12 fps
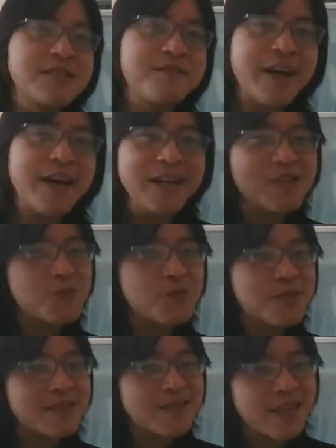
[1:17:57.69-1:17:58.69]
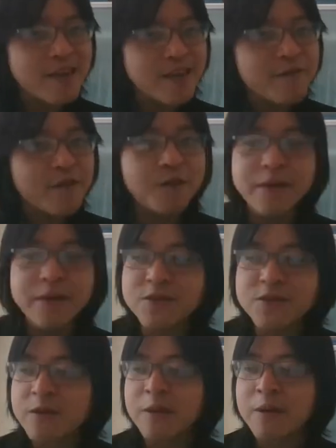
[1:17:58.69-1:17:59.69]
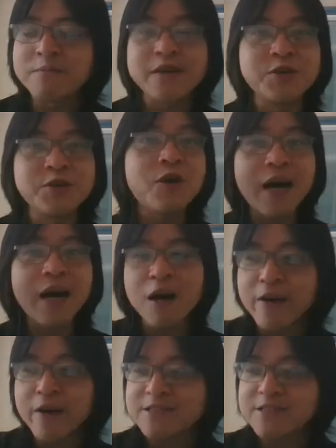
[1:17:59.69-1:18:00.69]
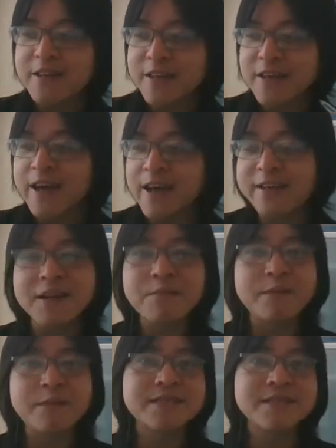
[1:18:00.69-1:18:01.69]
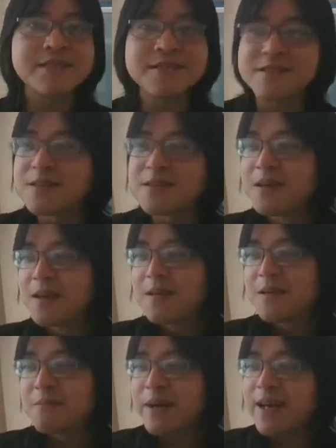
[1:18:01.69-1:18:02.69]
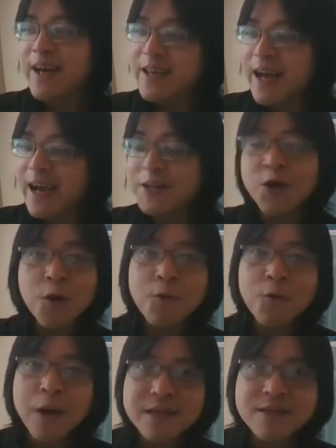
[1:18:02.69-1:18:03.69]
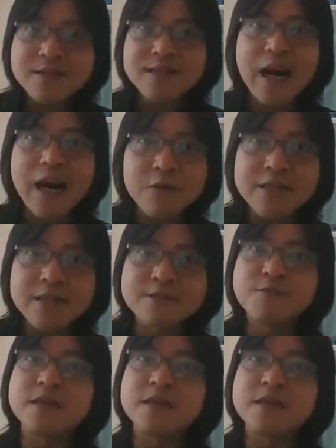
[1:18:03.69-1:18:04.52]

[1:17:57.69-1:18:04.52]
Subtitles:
I need to think for a bit to remember. You know how I didn't memorize this, but I know how this works.